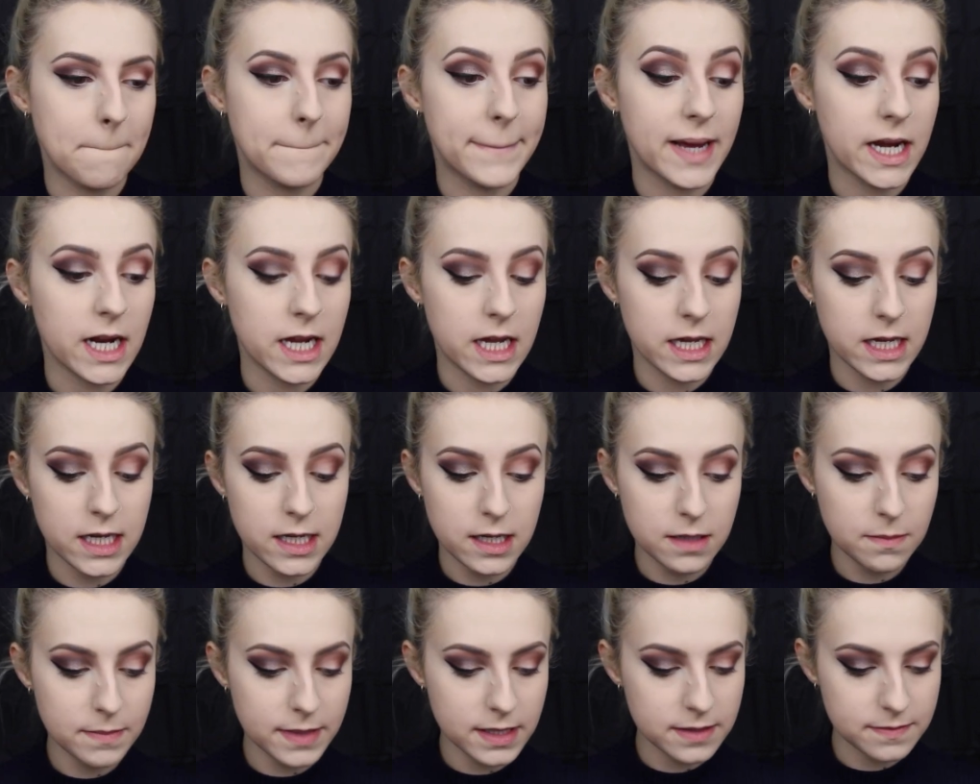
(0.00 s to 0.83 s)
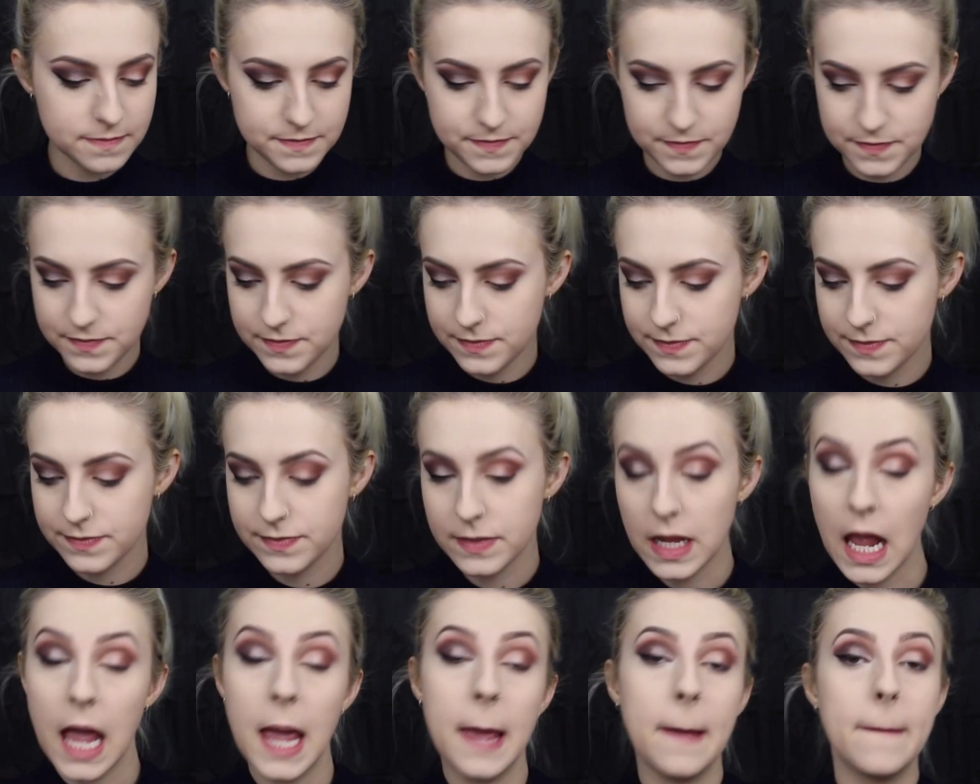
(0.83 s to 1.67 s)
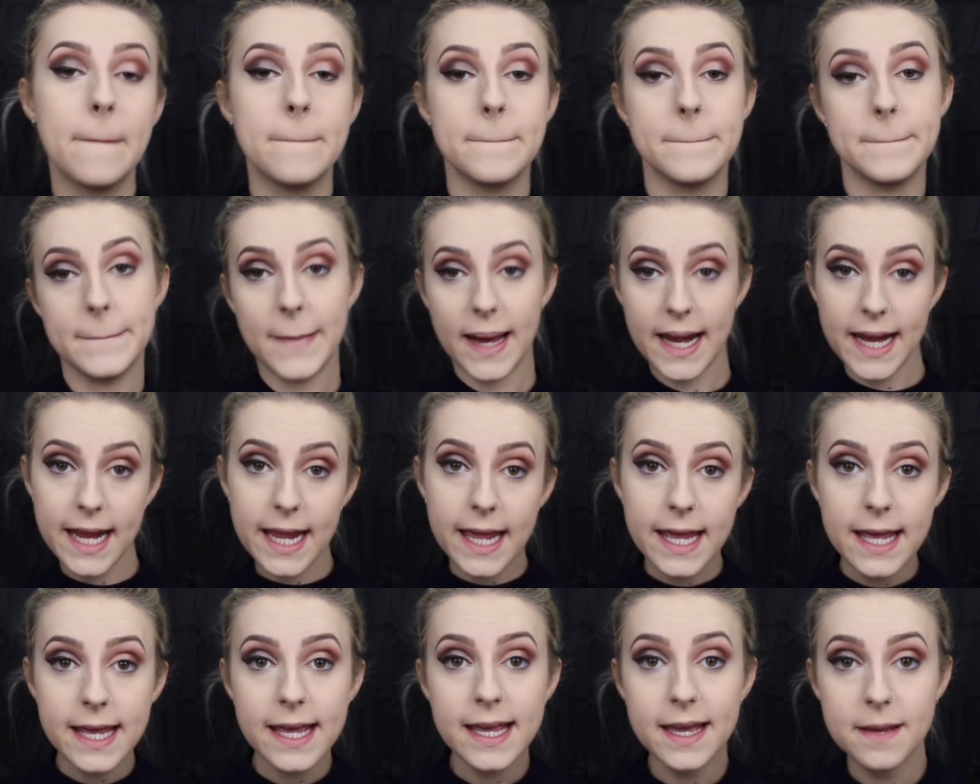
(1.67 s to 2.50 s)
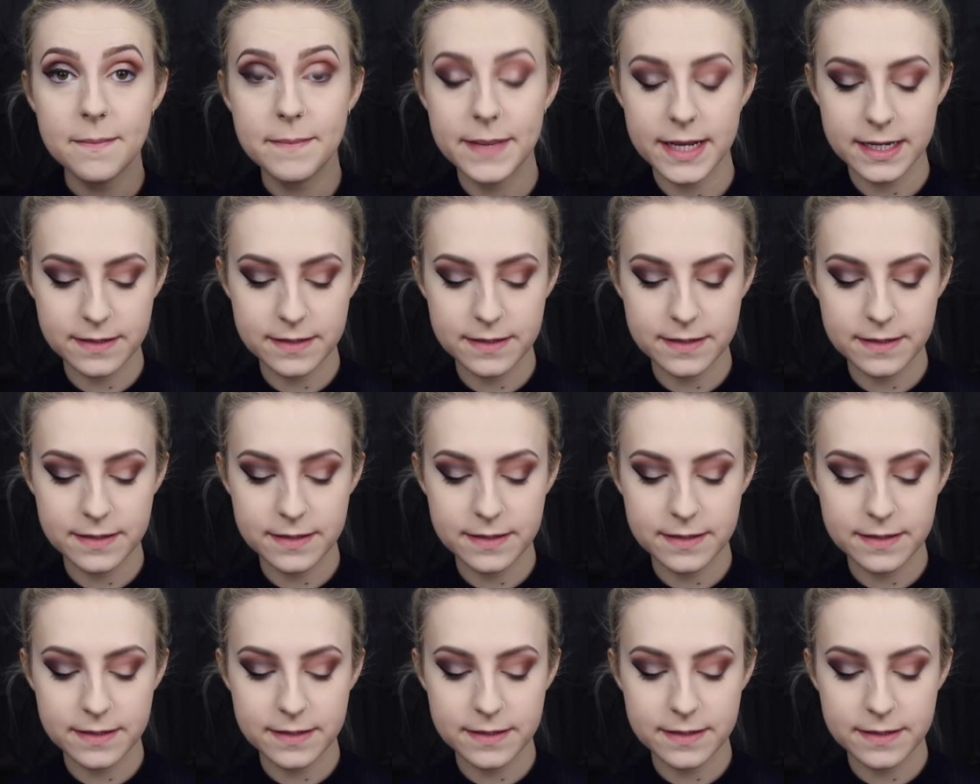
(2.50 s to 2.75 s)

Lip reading: Buttercup. Buttercup.